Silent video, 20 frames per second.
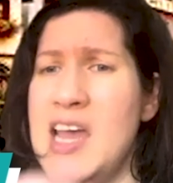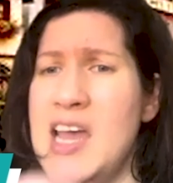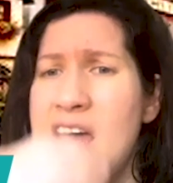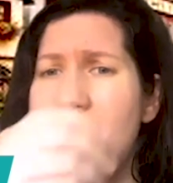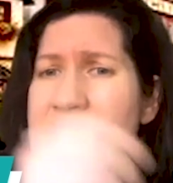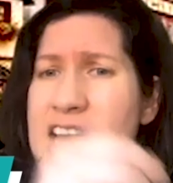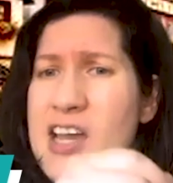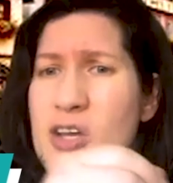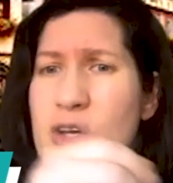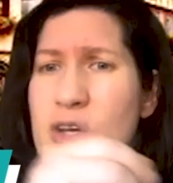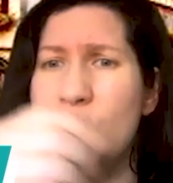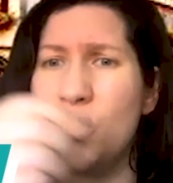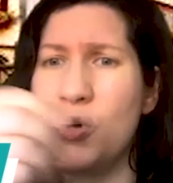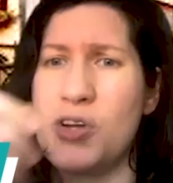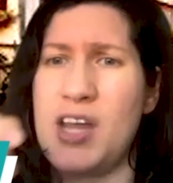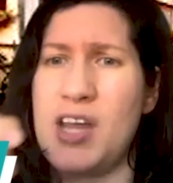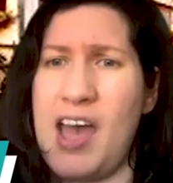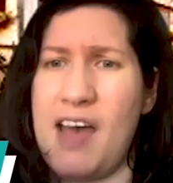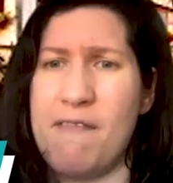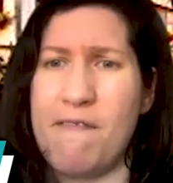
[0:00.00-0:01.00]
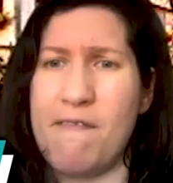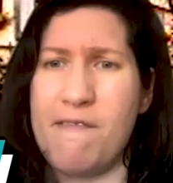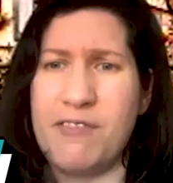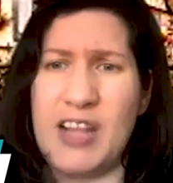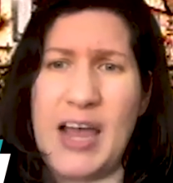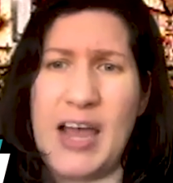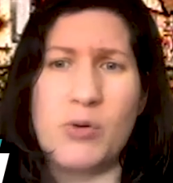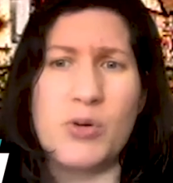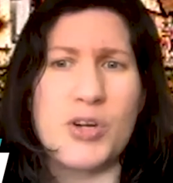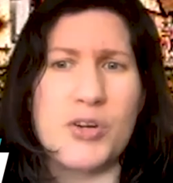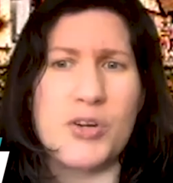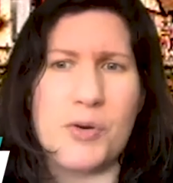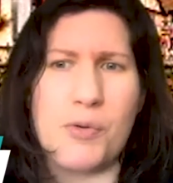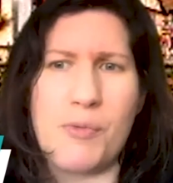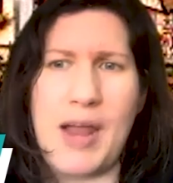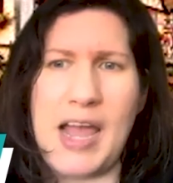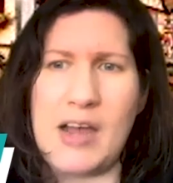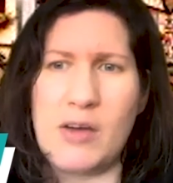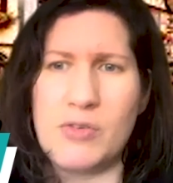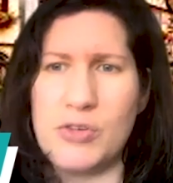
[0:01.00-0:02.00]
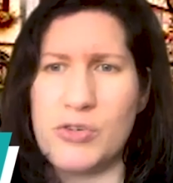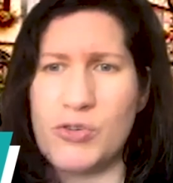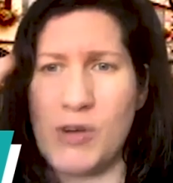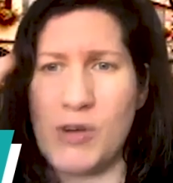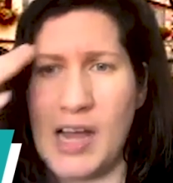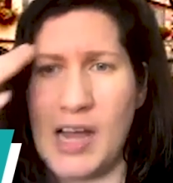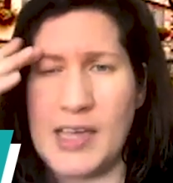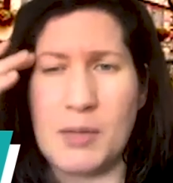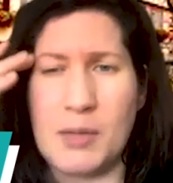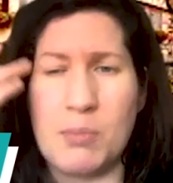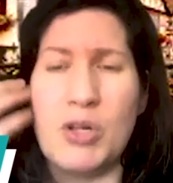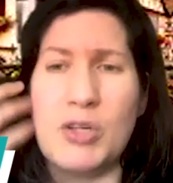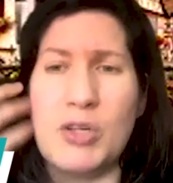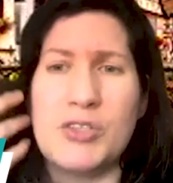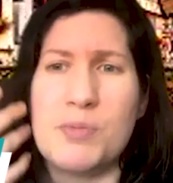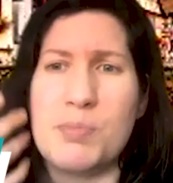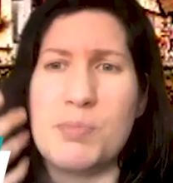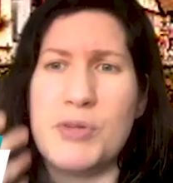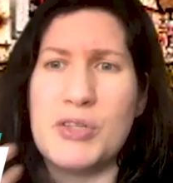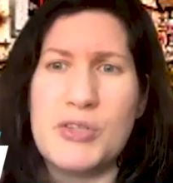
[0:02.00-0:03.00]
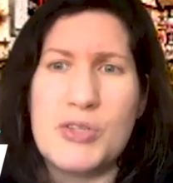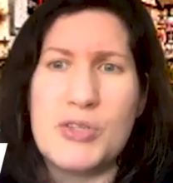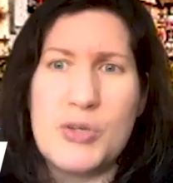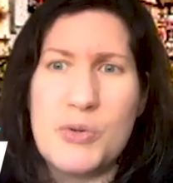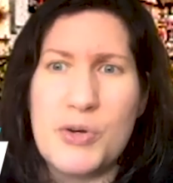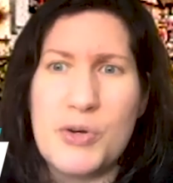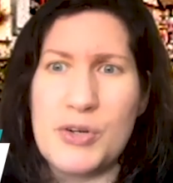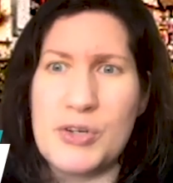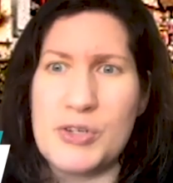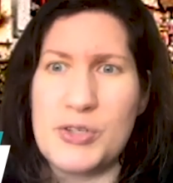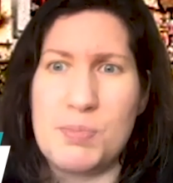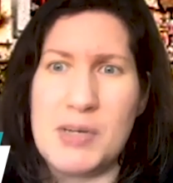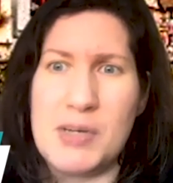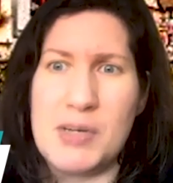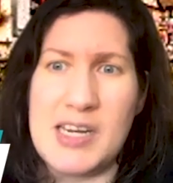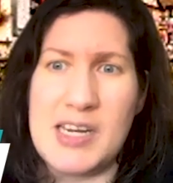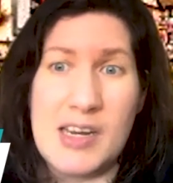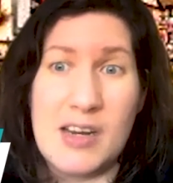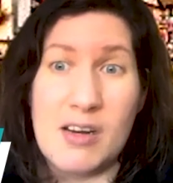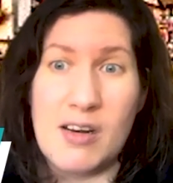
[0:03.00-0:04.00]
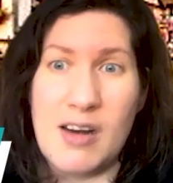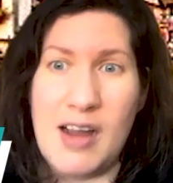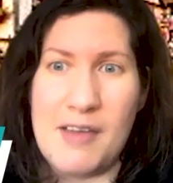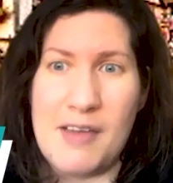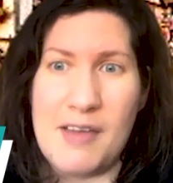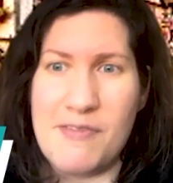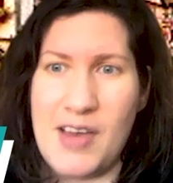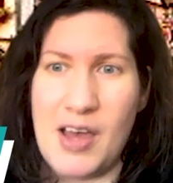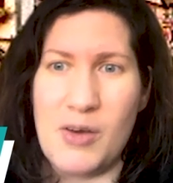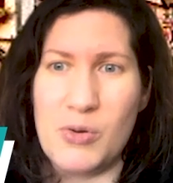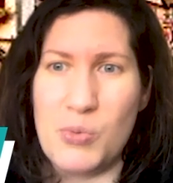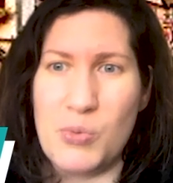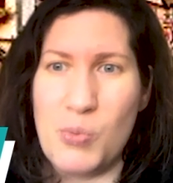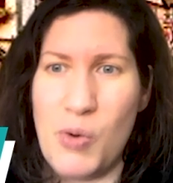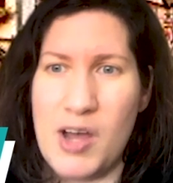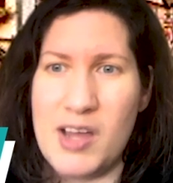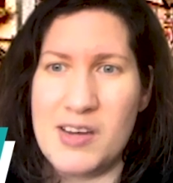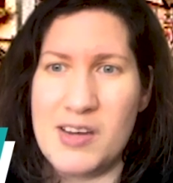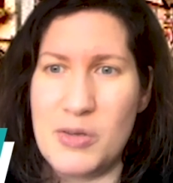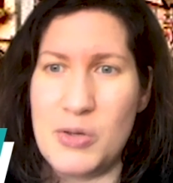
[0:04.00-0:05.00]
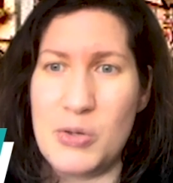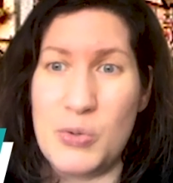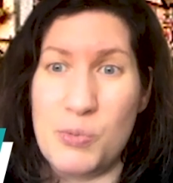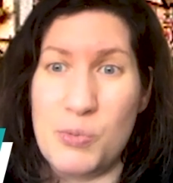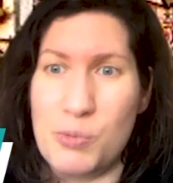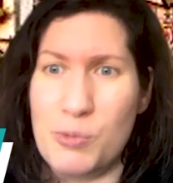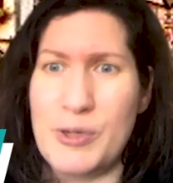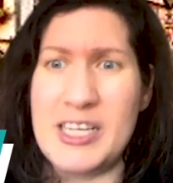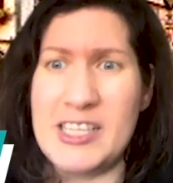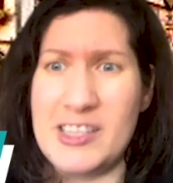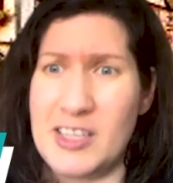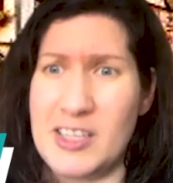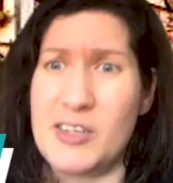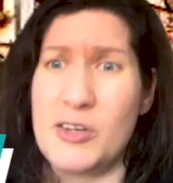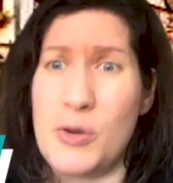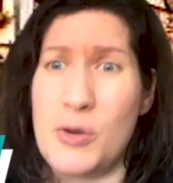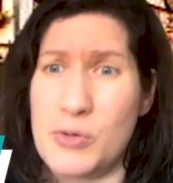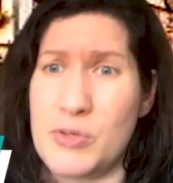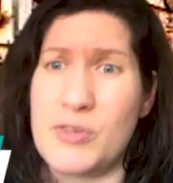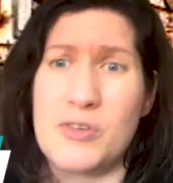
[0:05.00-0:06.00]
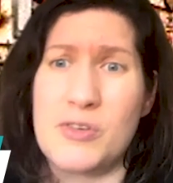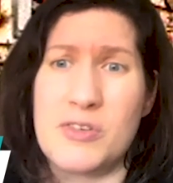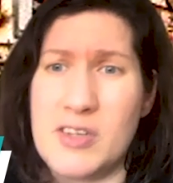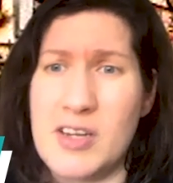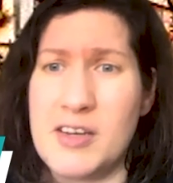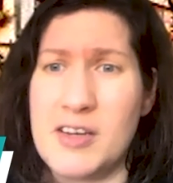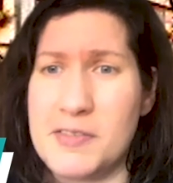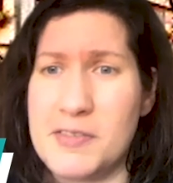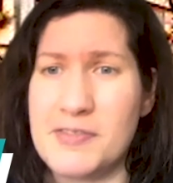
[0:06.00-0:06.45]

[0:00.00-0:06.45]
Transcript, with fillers: And I could have floundered around trying multiple tutors, but here I found one who really knows her stuff.